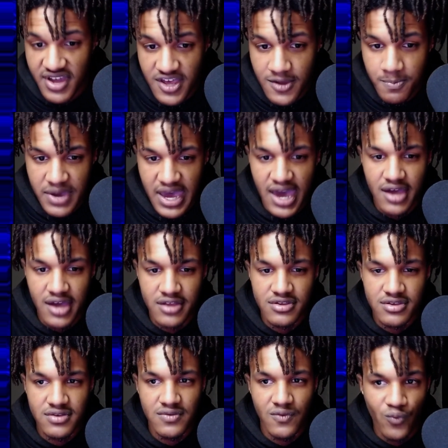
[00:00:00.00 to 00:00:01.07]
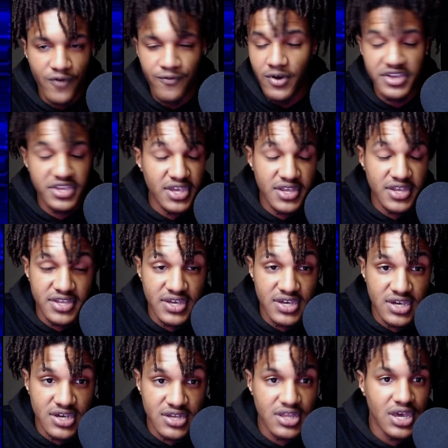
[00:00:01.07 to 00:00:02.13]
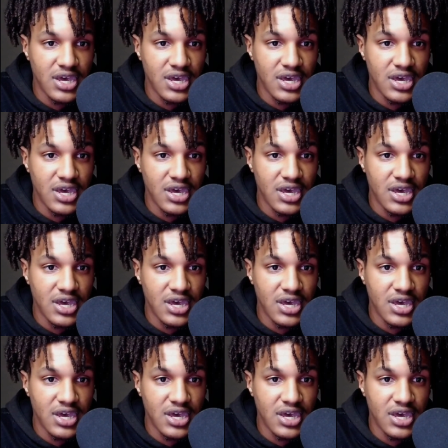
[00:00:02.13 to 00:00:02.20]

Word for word: impact with what he did